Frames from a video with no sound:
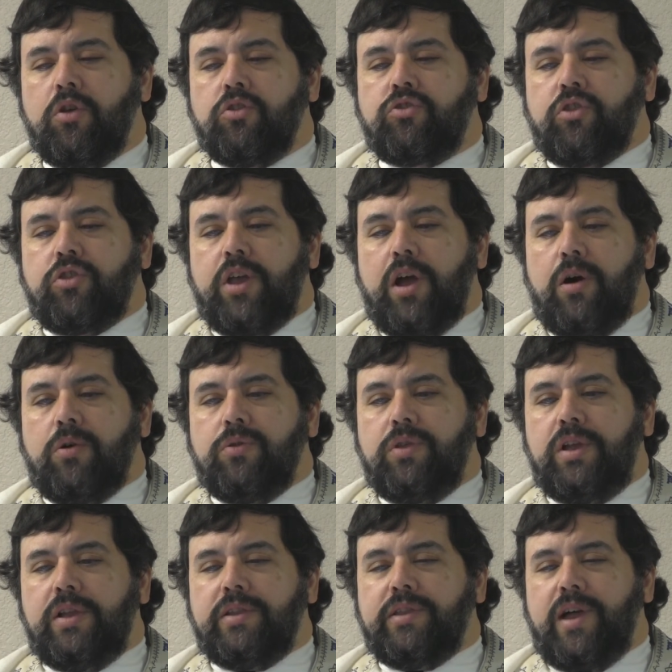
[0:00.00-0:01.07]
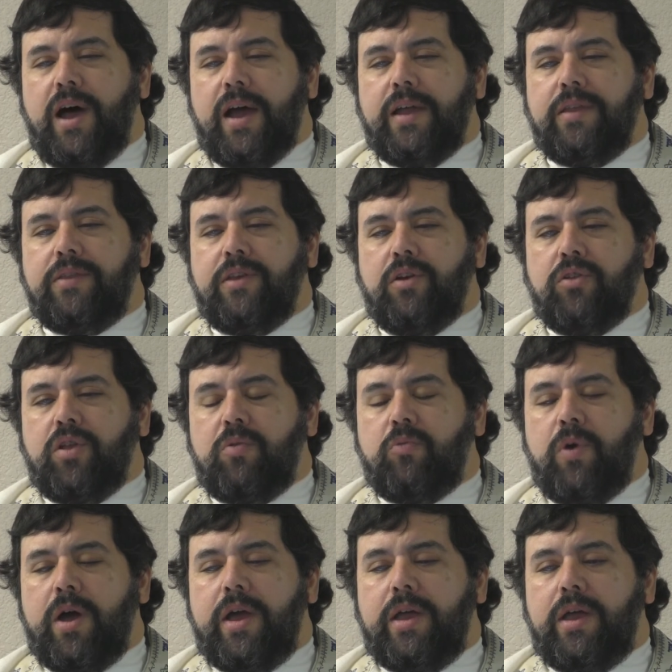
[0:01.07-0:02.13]
So the only light, the only
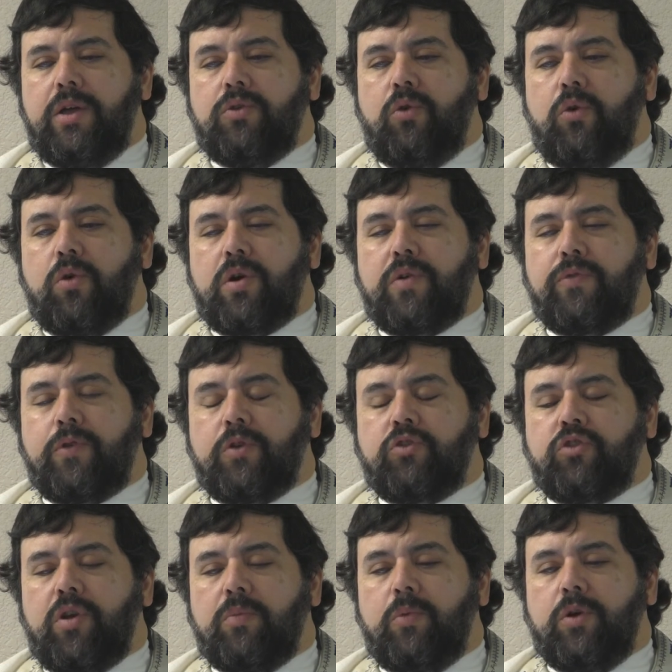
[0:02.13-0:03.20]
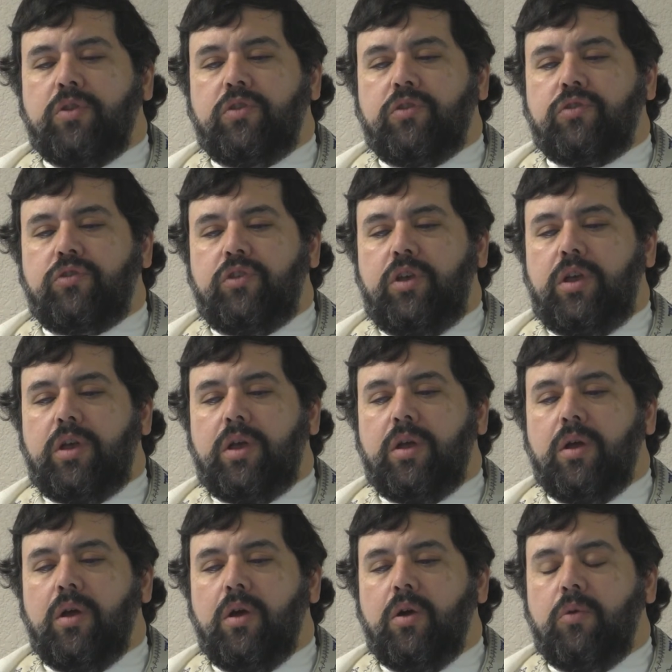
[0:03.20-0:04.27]
way in order for someone to see
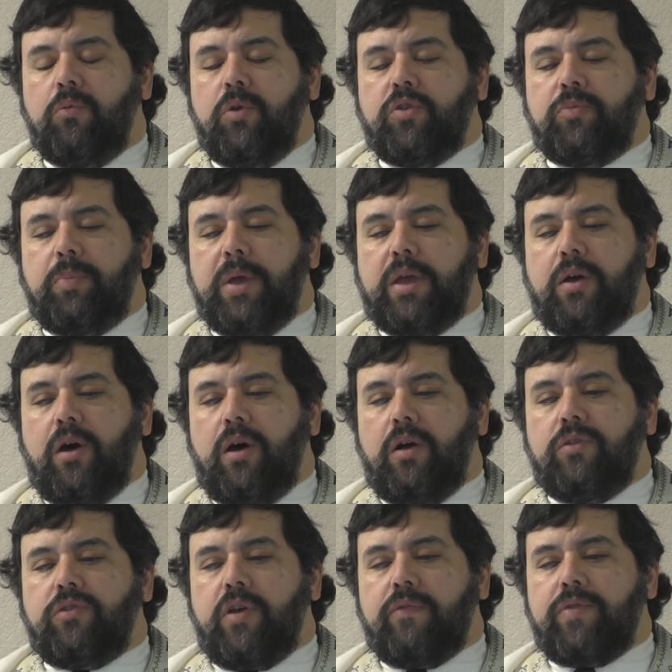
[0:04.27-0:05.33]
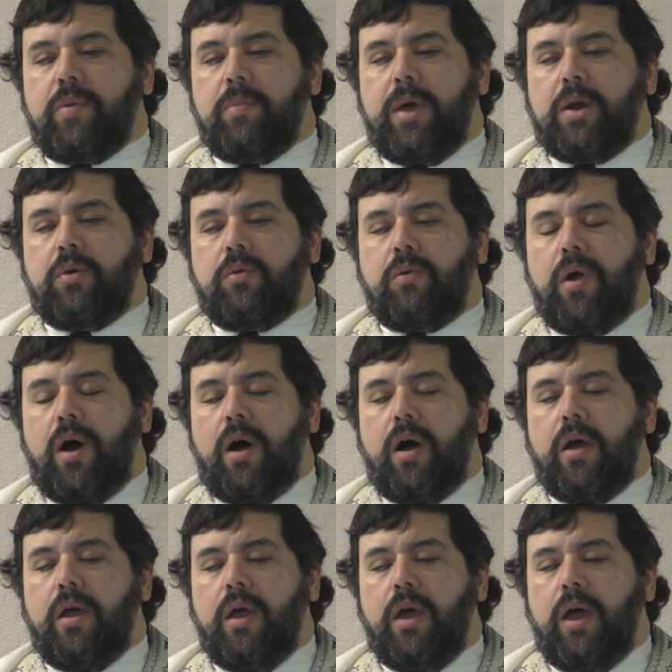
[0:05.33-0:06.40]
was because of the
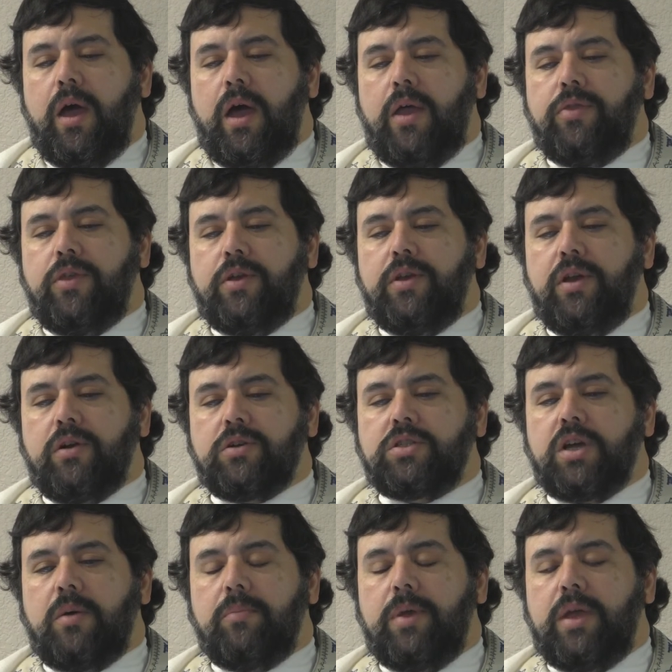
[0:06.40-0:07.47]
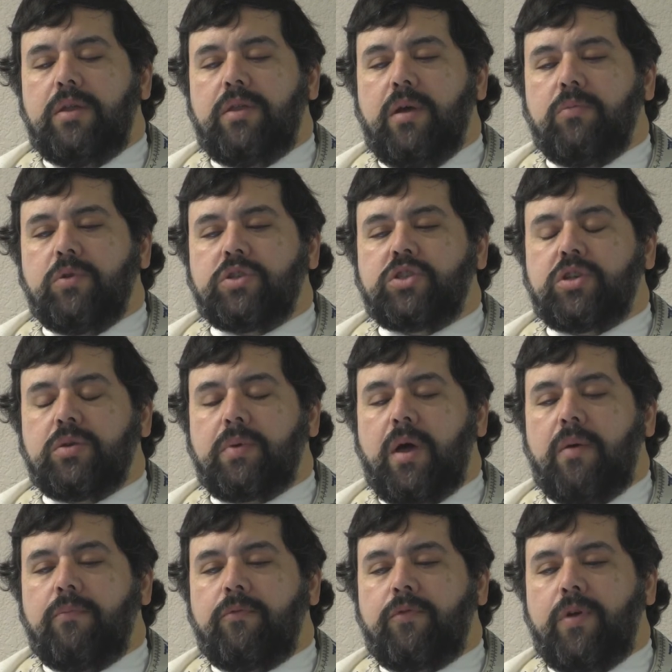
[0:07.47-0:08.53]
menorah and the Ner Tamid that was to
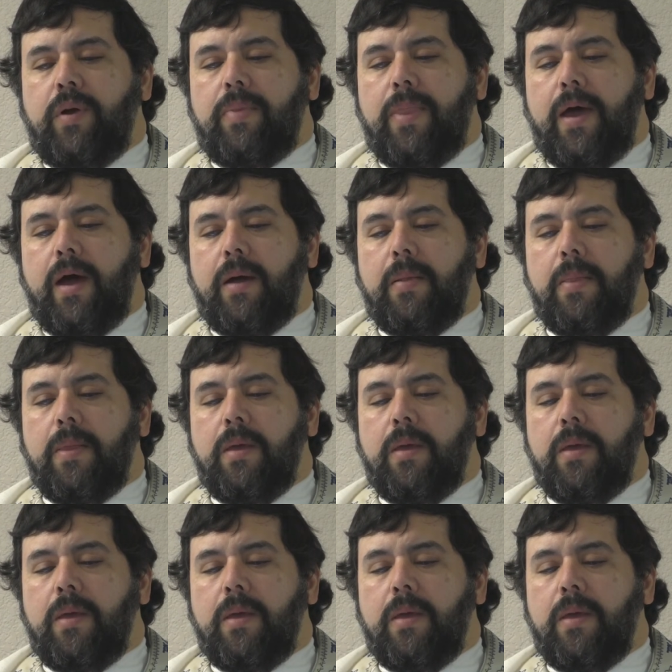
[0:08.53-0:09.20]
come from that.